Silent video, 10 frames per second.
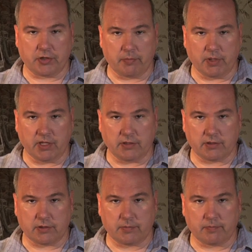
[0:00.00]
of the
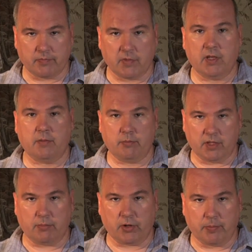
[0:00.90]
beast.
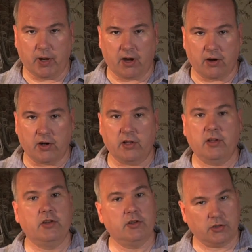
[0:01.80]
Be prepared.
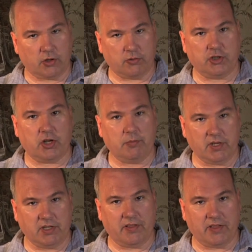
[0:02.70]
Don't jump
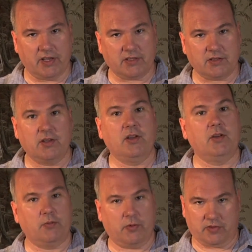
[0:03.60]
into this
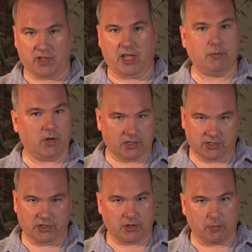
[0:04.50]
with 10
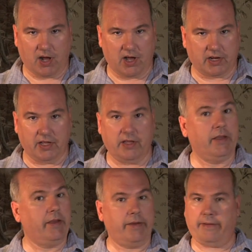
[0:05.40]
bucks in your pocket.
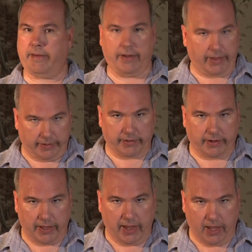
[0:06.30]
It ain't
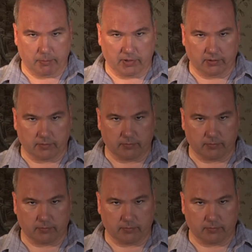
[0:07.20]
gonna happen.